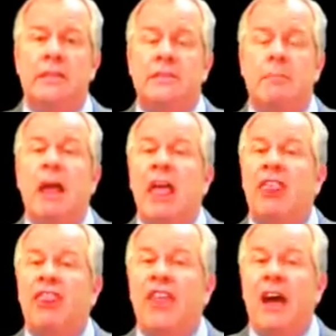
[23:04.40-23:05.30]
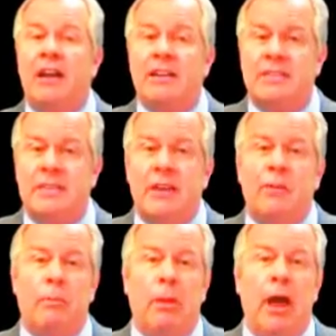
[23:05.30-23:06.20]
that some thugs
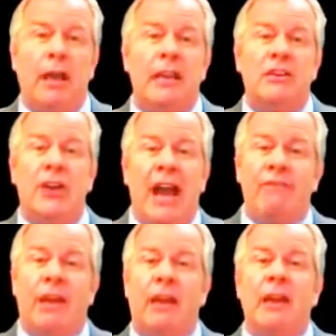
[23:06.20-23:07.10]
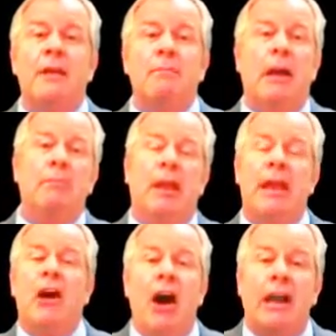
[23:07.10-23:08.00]
were blocking traffic by
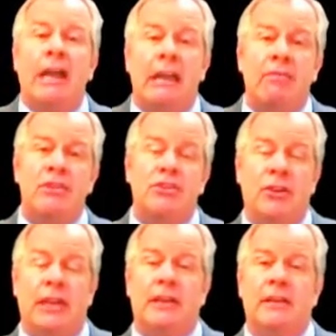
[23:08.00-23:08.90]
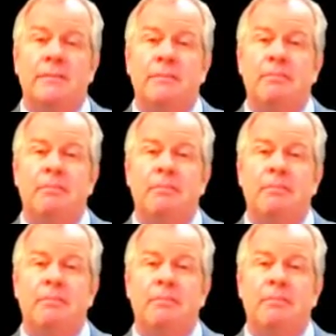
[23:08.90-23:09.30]
playing hockey in the street.